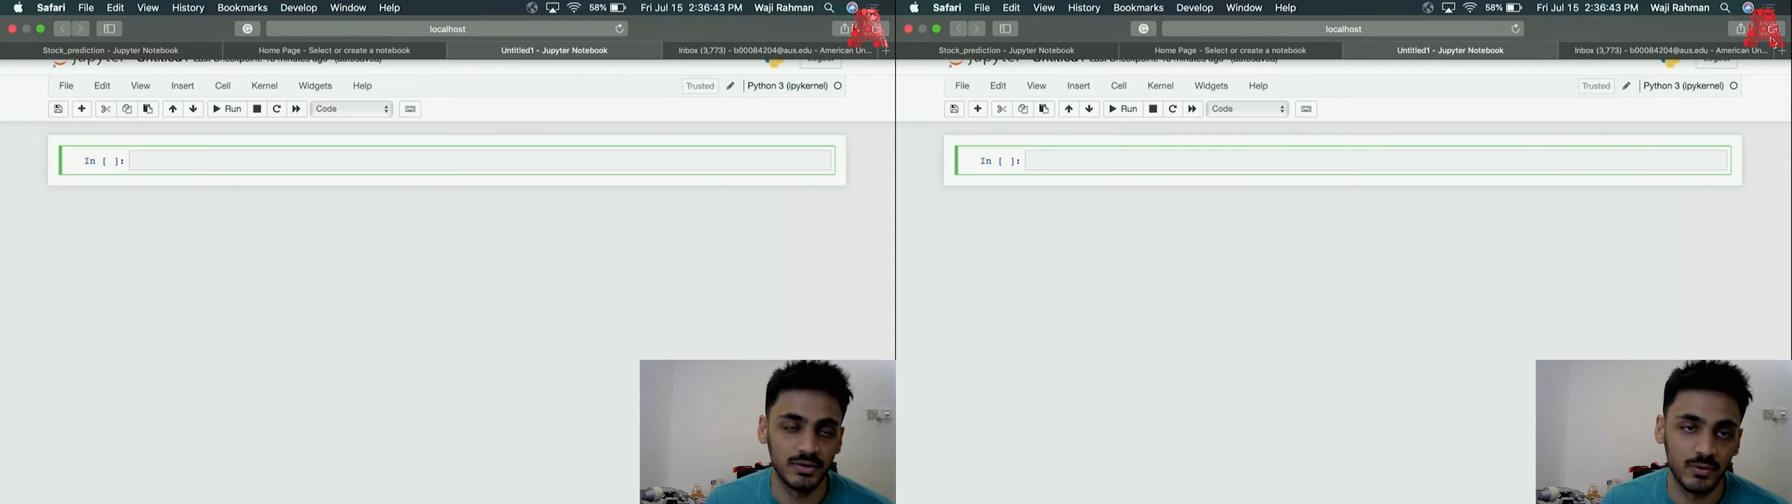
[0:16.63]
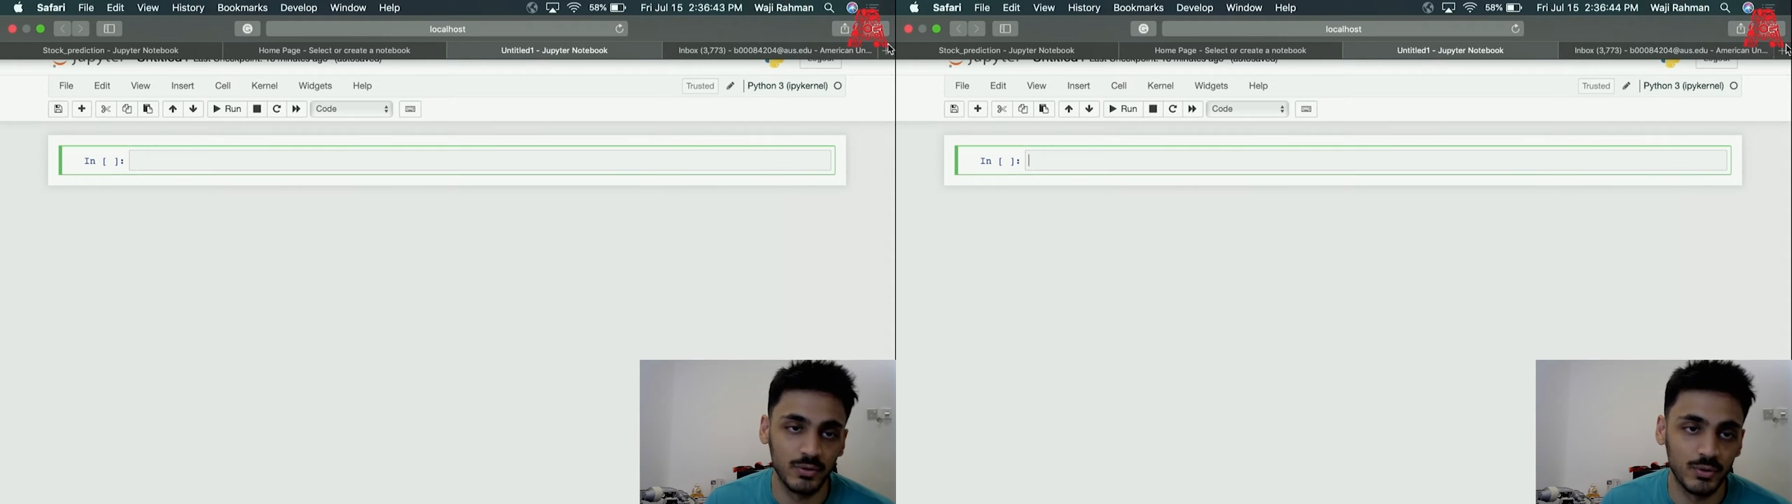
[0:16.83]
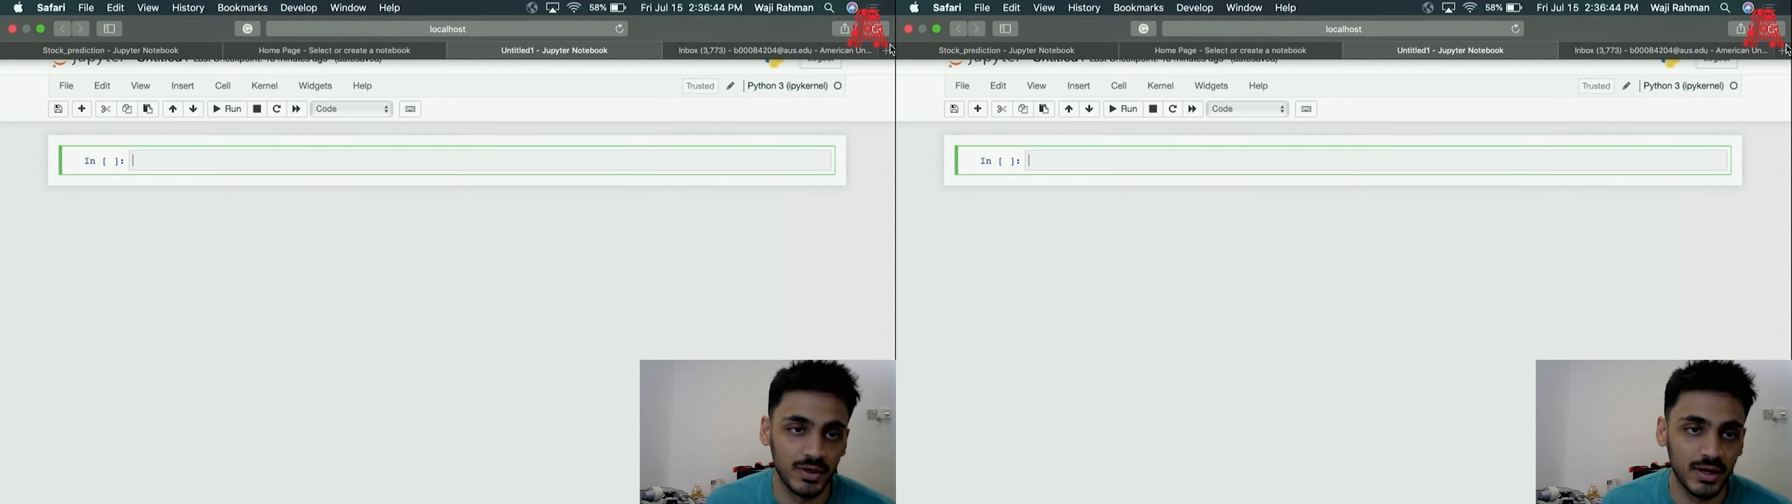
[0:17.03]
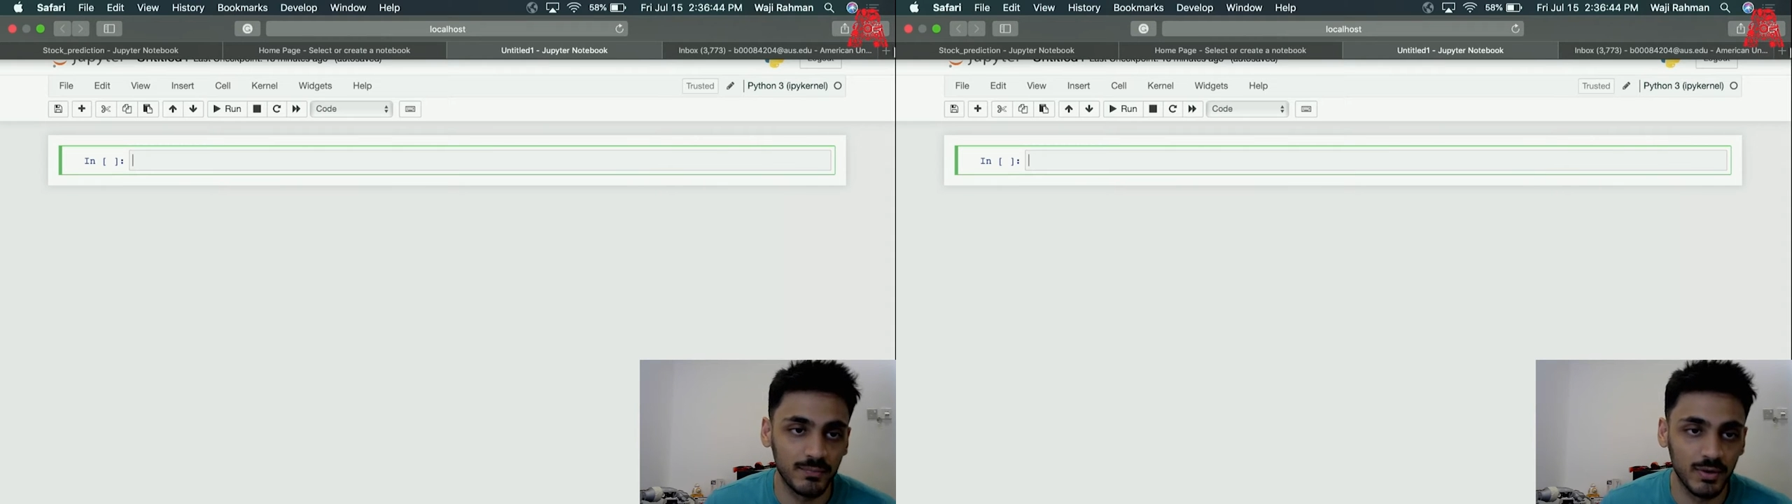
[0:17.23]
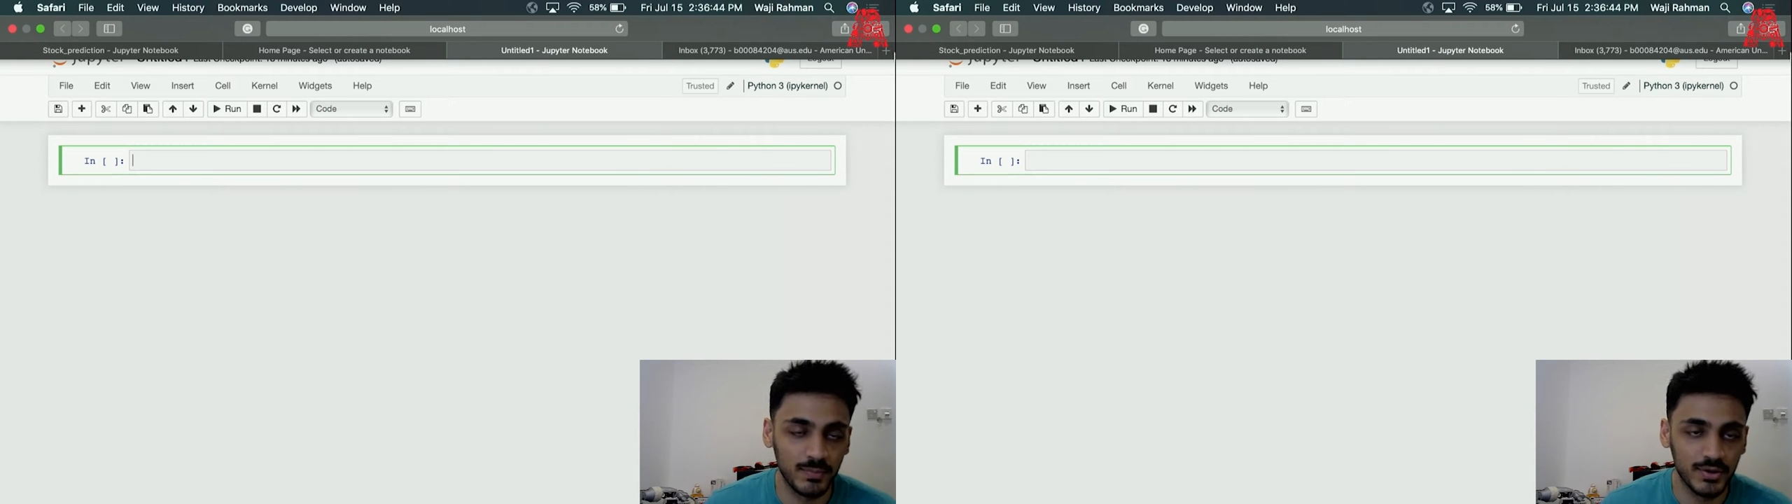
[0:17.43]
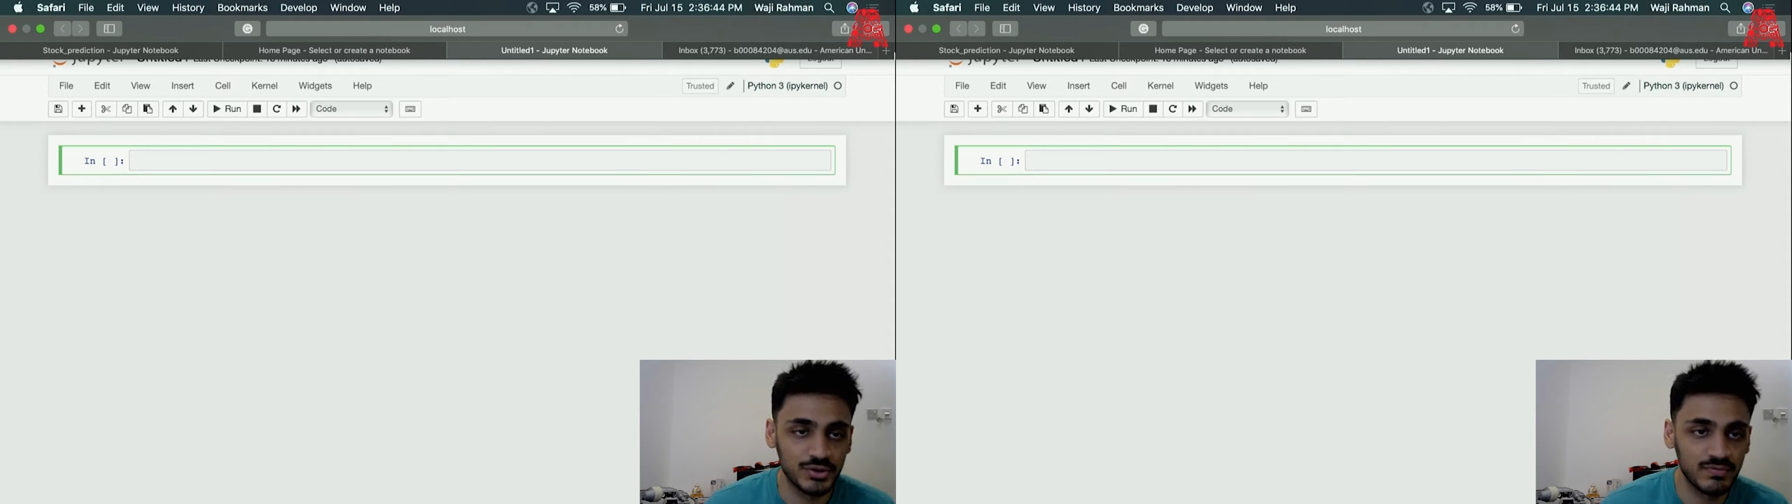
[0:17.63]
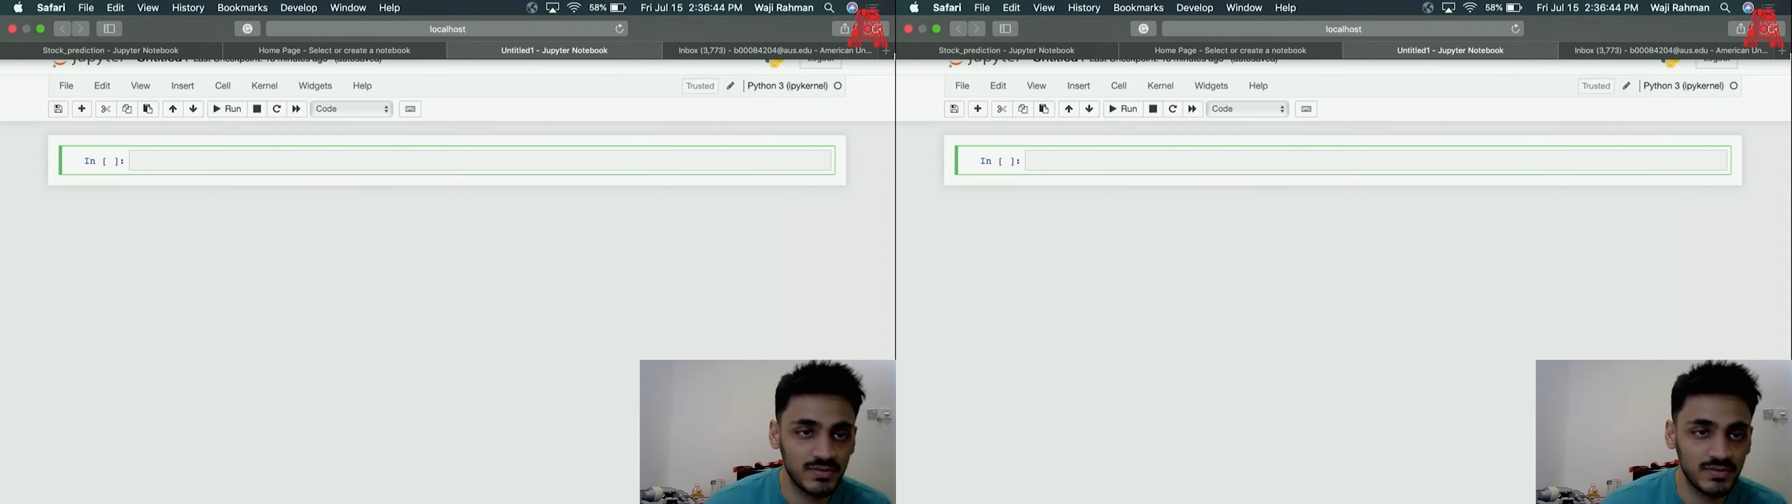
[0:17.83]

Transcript: downloading and preparation